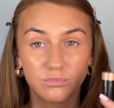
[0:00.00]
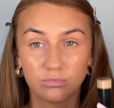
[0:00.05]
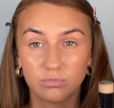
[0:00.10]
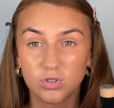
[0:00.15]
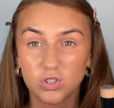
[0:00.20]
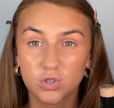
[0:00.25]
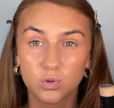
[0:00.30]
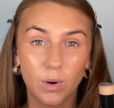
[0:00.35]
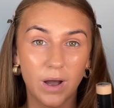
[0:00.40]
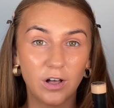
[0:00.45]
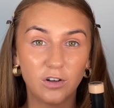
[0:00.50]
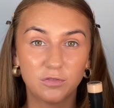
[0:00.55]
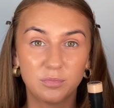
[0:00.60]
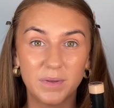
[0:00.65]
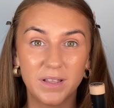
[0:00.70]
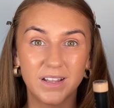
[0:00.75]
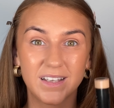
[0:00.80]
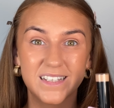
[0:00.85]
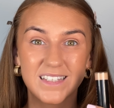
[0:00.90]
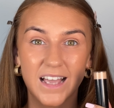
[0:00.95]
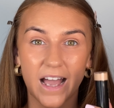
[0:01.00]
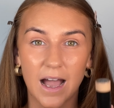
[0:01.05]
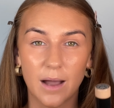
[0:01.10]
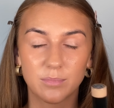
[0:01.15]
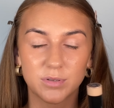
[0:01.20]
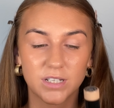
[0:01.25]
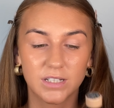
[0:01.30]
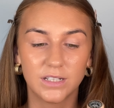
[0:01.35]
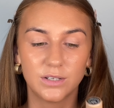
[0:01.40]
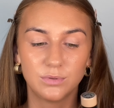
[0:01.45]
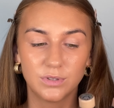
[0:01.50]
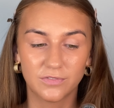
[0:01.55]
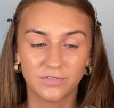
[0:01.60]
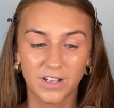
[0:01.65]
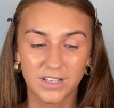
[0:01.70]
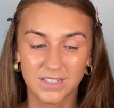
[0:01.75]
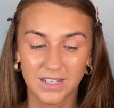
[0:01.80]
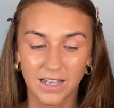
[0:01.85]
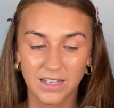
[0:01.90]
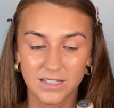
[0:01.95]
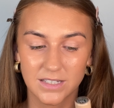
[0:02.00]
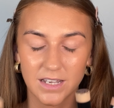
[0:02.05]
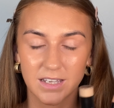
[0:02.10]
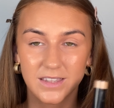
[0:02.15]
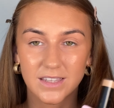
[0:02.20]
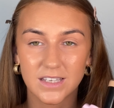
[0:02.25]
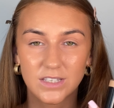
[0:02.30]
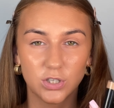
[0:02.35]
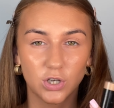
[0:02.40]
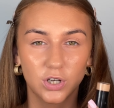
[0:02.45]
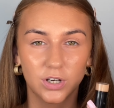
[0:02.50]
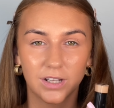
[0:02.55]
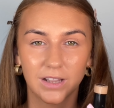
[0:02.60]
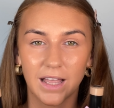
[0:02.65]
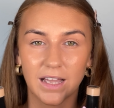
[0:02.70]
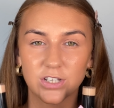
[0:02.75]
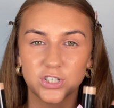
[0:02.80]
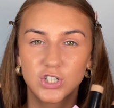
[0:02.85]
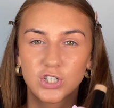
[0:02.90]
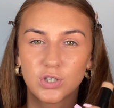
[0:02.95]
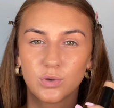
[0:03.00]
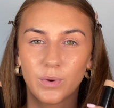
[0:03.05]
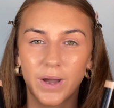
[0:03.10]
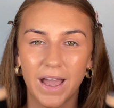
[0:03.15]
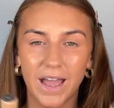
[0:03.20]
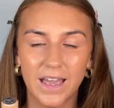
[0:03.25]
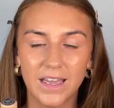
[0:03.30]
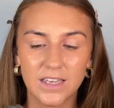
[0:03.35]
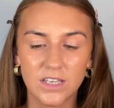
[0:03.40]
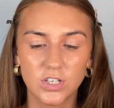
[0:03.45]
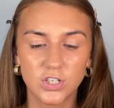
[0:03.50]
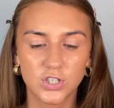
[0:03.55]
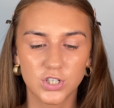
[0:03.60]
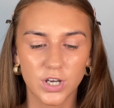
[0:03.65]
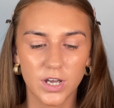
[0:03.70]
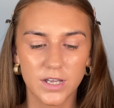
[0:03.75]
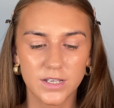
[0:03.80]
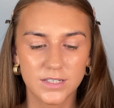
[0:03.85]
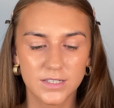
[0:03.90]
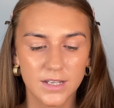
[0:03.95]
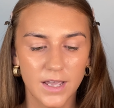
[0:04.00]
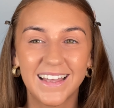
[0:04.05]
12 ml is absolutely fantastic. These are going to last you ages.